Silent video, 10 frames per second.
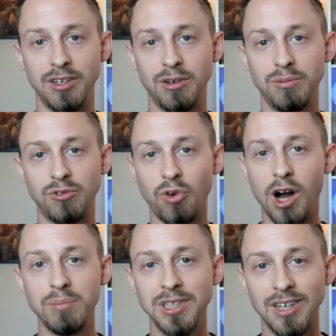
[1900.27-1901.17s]

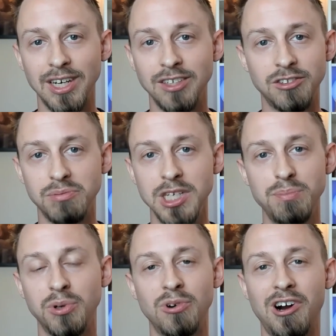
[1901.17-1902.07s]
Traumatized
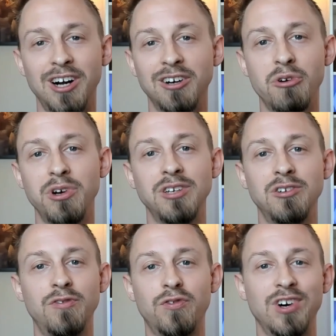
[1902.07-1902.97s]
people aren't going to
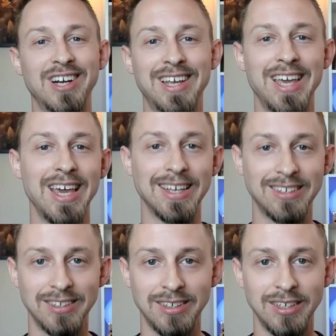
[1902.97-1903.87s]

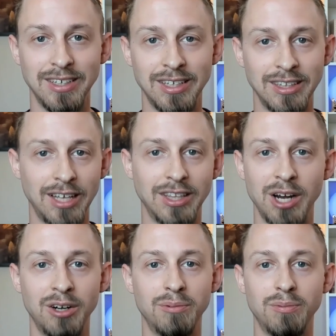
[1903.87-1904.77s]
forget that
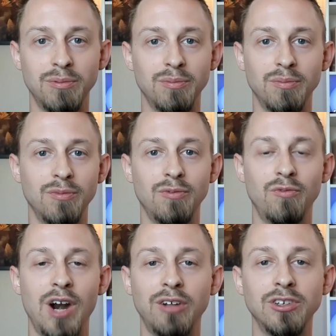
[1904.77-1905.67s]
their
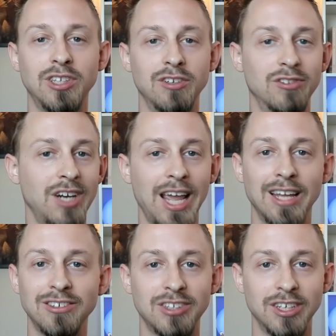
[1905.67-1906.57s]
relatives and
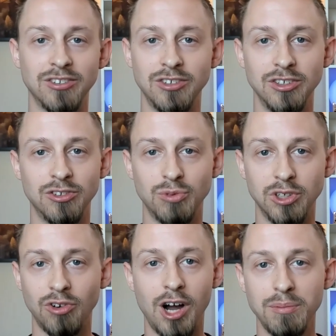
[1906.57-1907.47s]
ancestors were
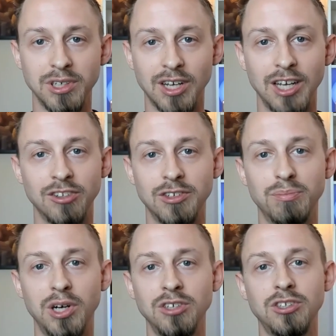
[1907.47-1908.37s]
traumatized and
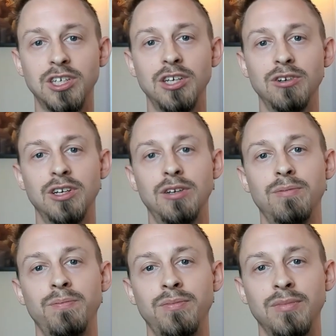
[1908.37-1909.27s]
persecuted.
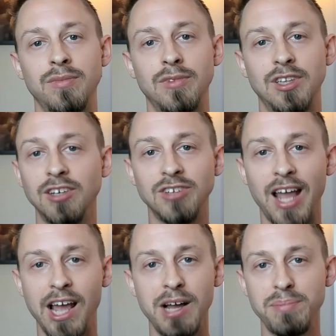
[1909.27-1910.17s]
It doesn't
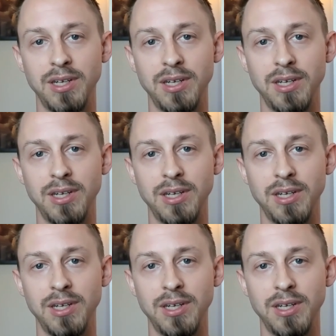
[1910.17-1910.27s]
happen.